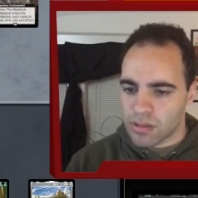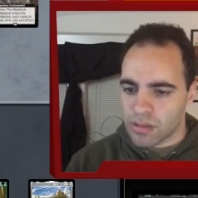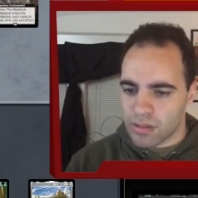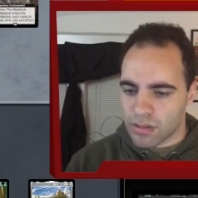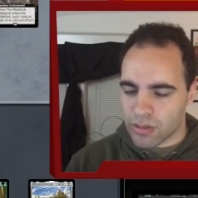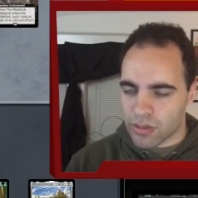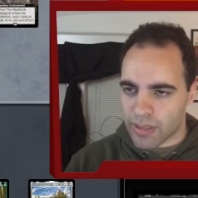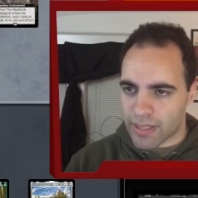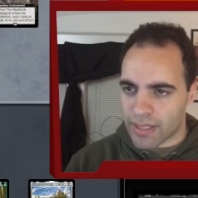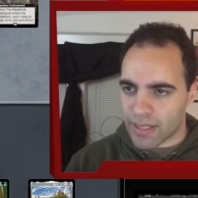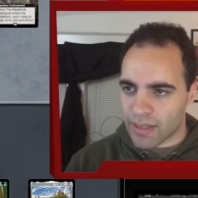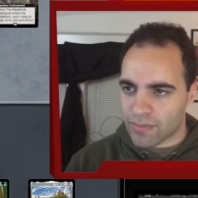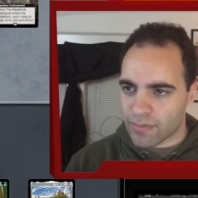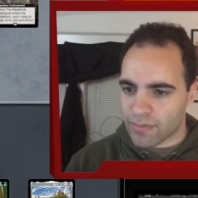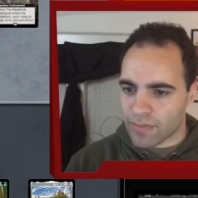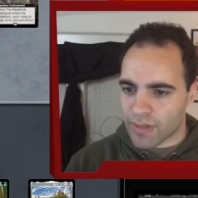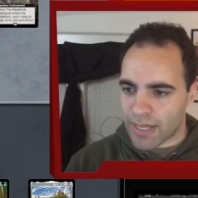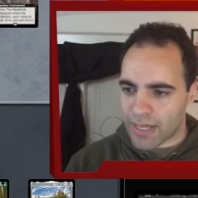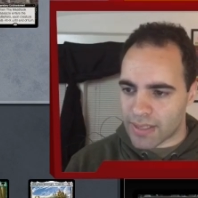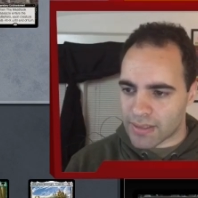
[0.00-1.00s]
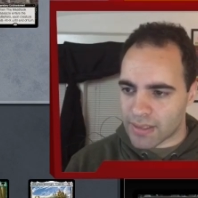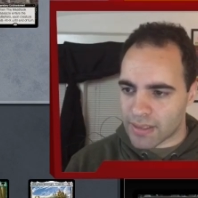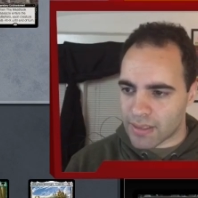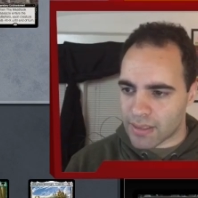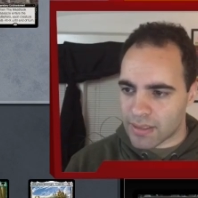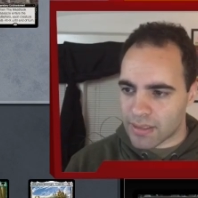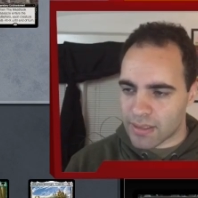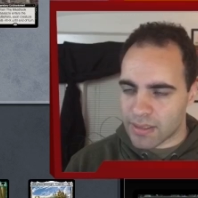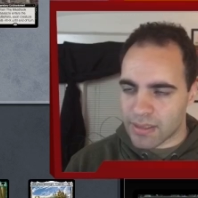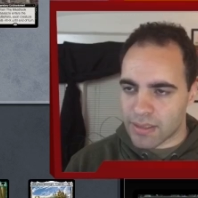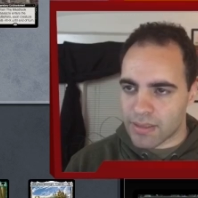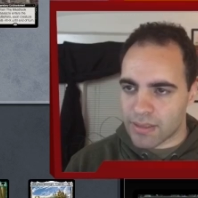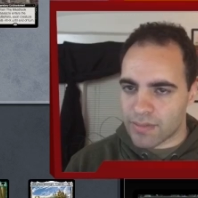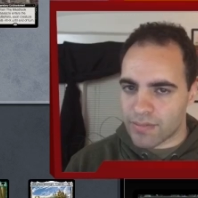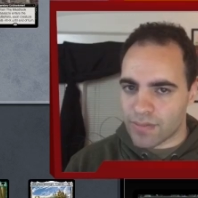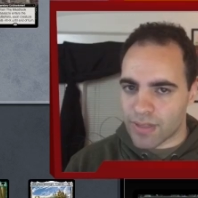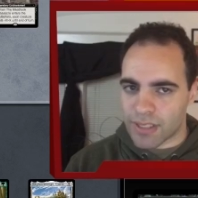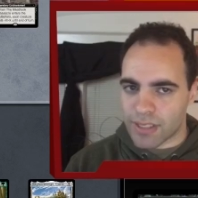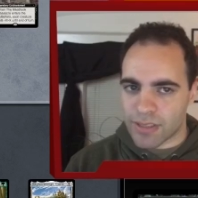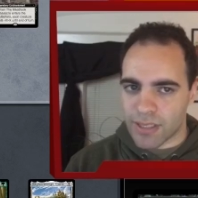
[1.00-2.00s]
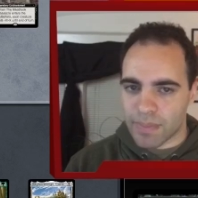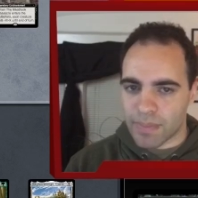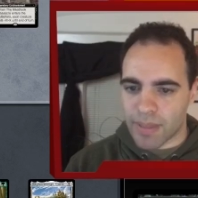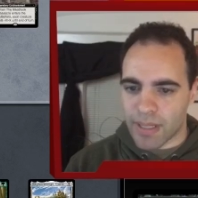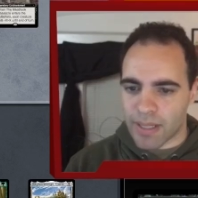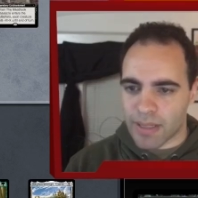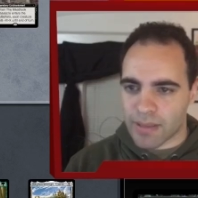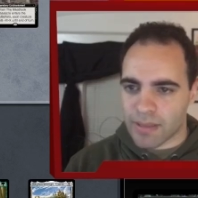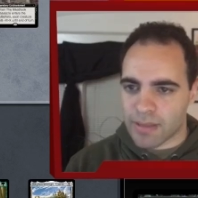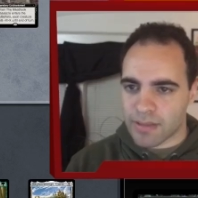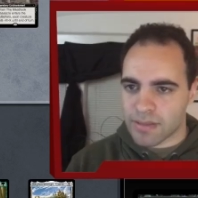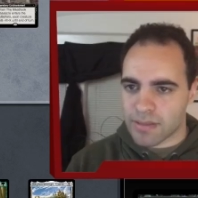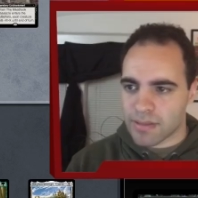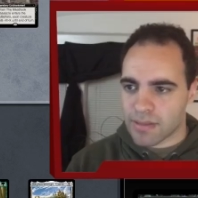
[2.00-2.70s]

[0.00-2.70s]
so I can't cast that, flash that back.